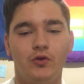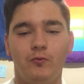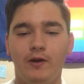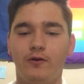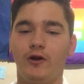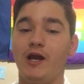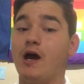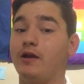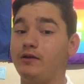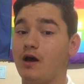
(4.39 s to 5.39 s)
recreate
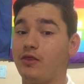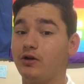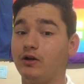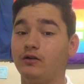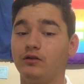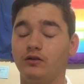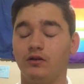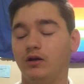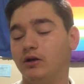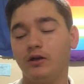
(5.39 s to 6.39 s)
another
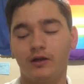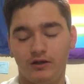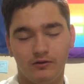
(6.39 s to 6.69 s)
look.